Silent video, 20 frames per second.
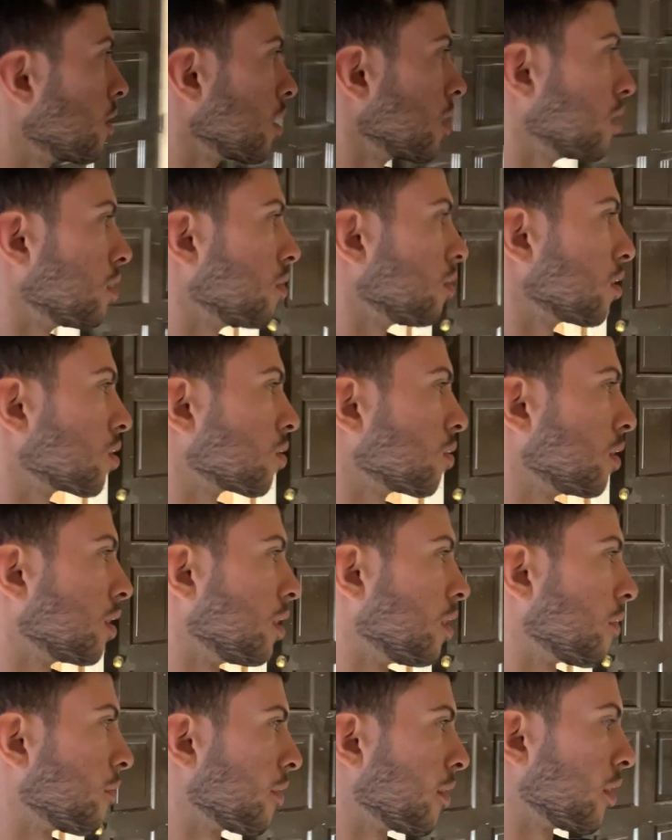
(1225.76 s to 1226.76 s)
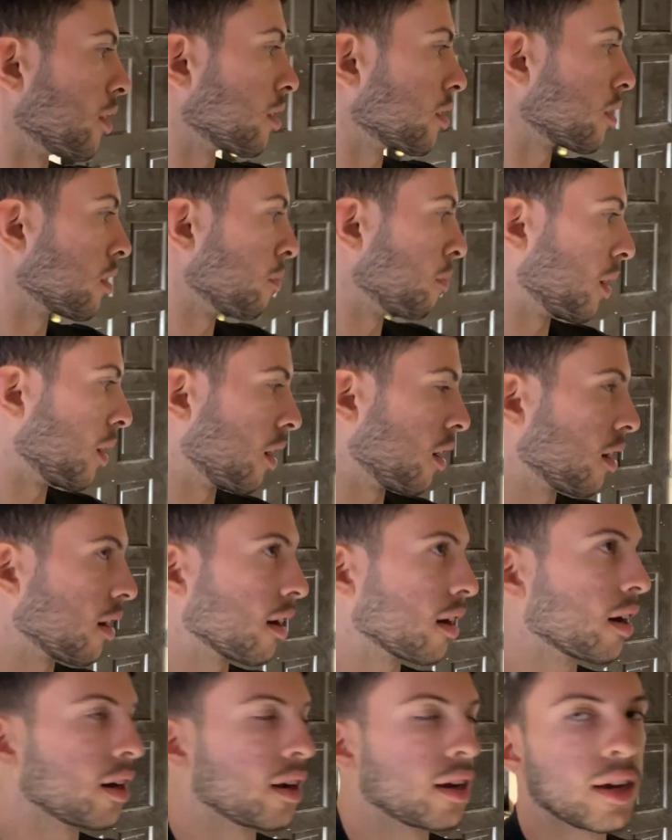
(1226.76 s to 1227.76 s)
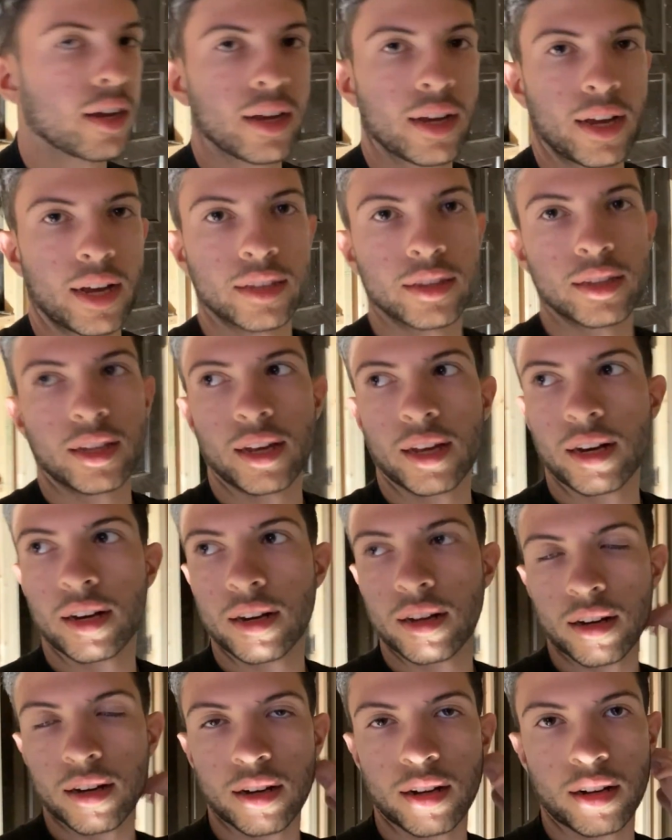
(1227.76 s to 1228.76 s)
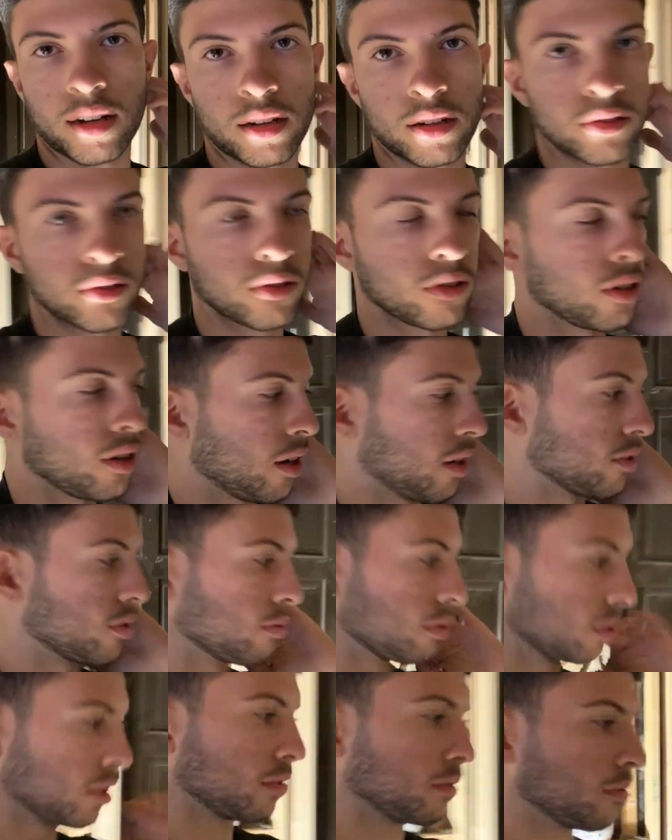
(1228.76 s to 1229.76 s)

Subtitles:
gonna do this one here first, the bar, and then I'm gonna do the ensuite.